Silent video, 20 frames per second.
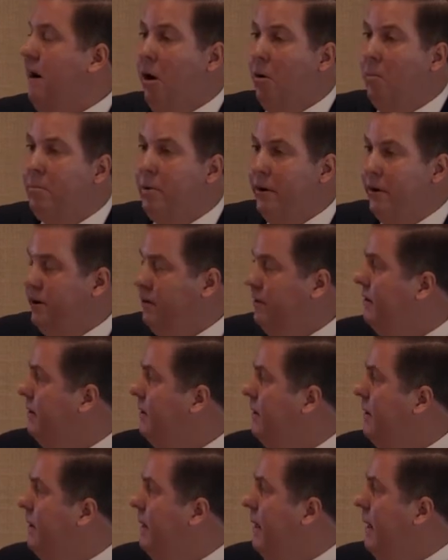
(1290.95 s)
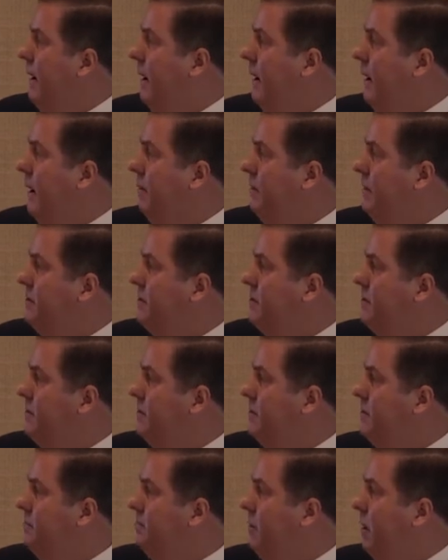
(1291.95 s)
output. Um, this
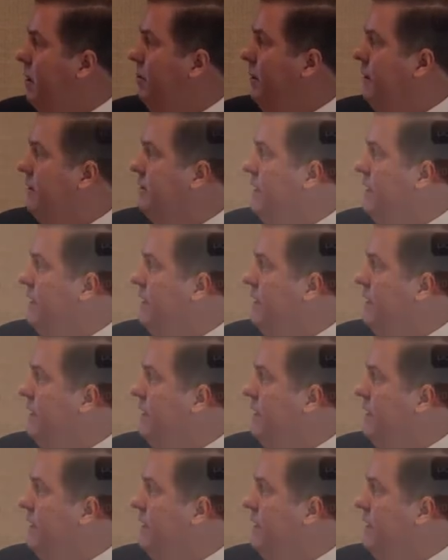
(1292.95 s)
is public